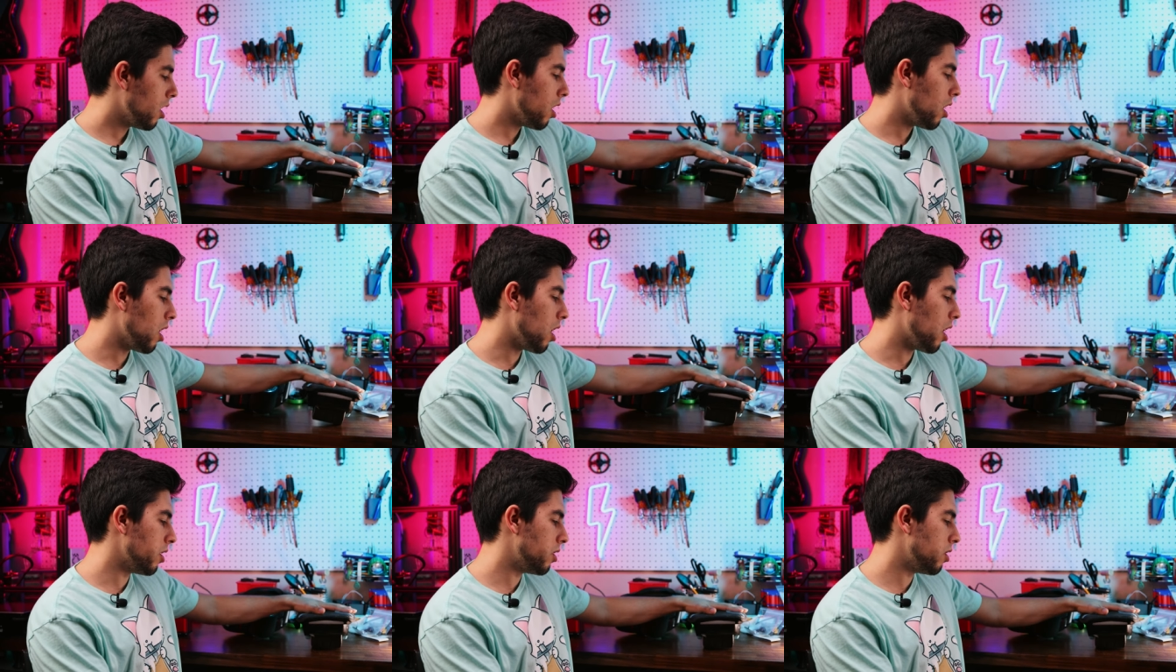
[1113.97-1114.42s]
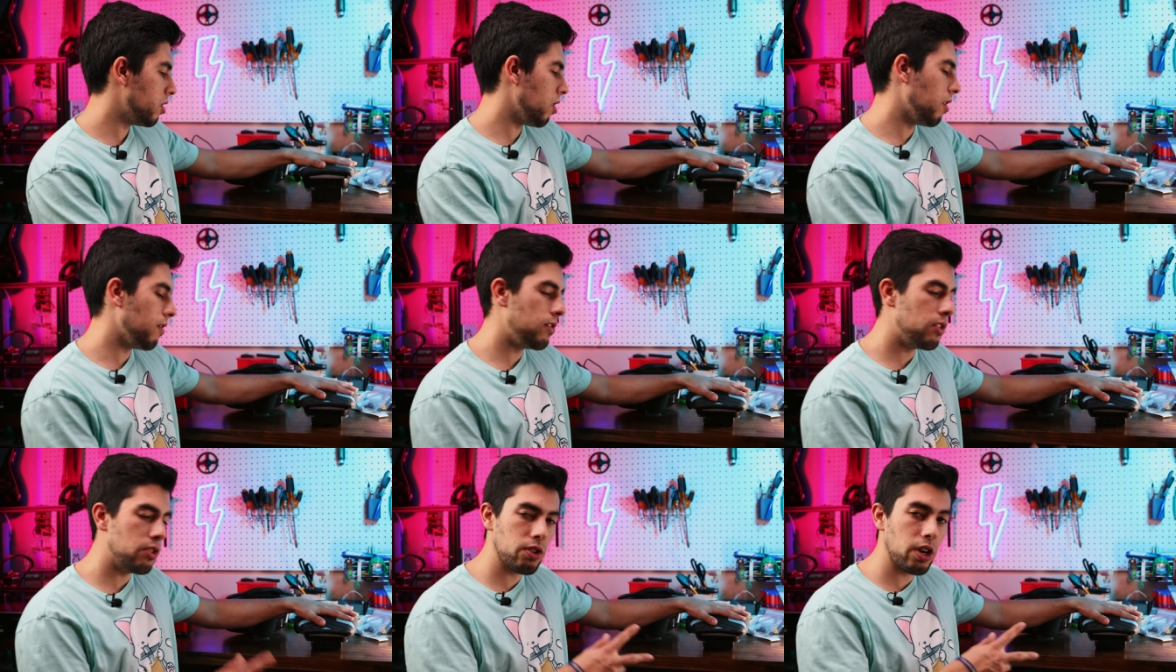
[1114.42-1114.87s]
Uh, so
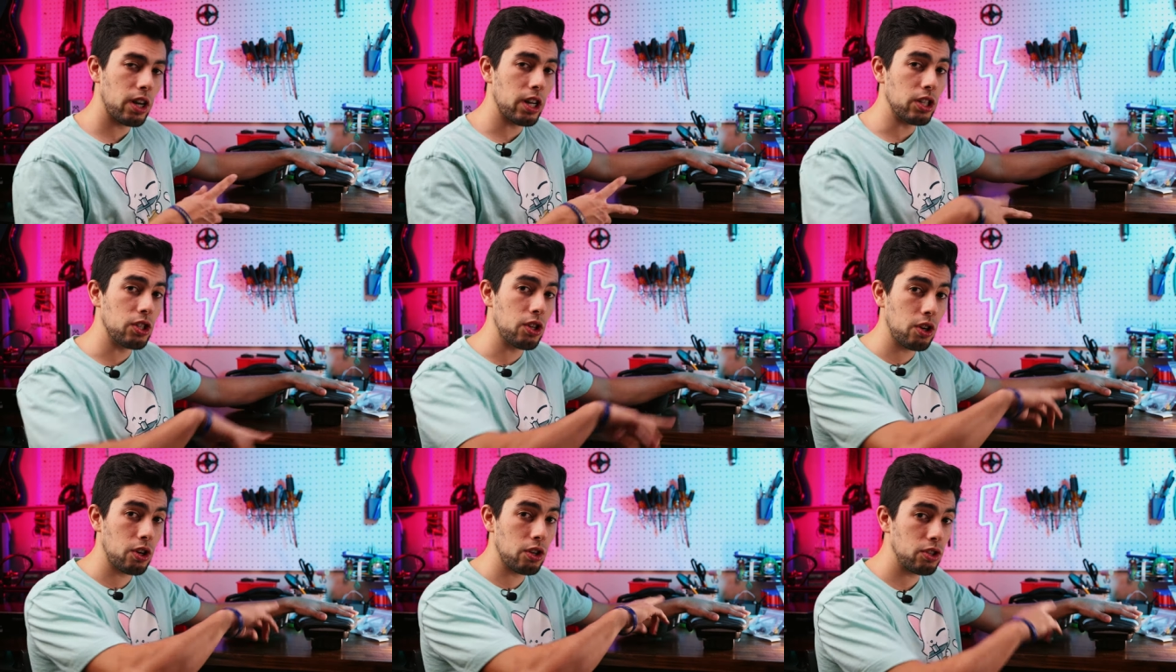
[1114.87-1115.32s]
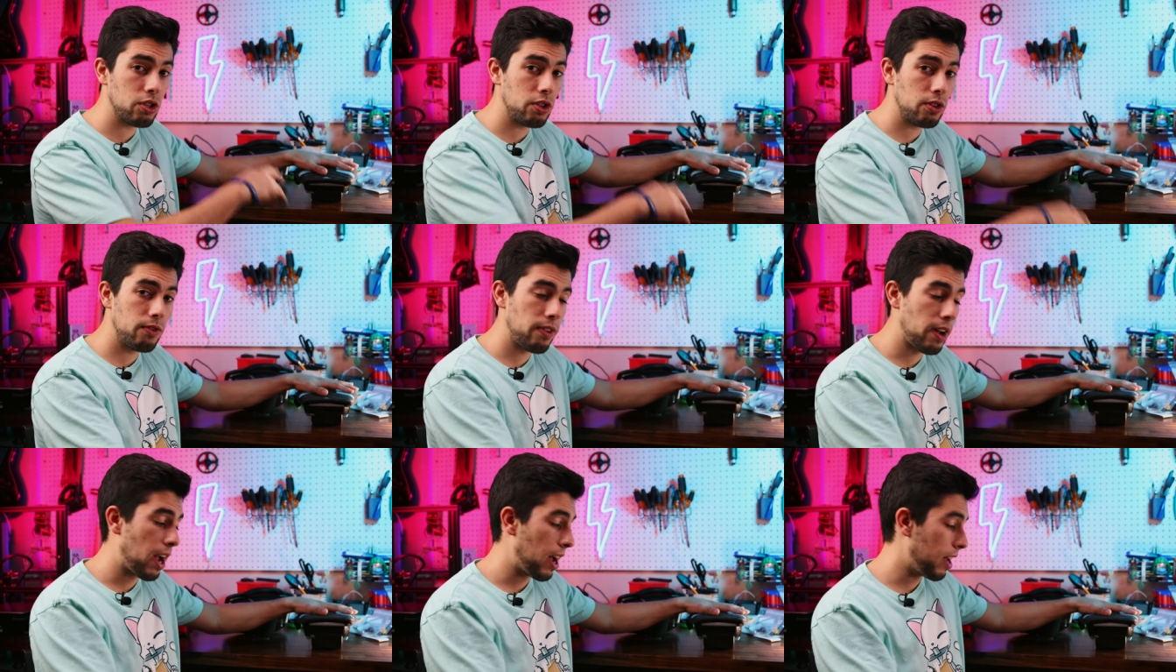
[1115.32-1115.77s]
if you try to turn
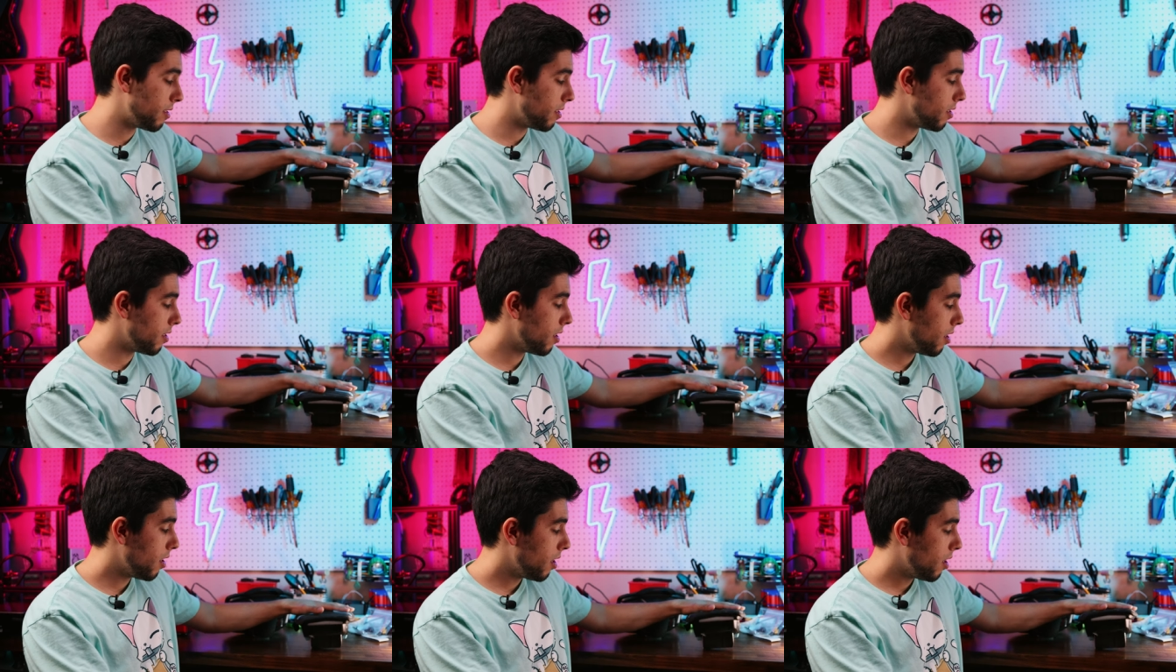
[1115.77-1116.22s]
too fast,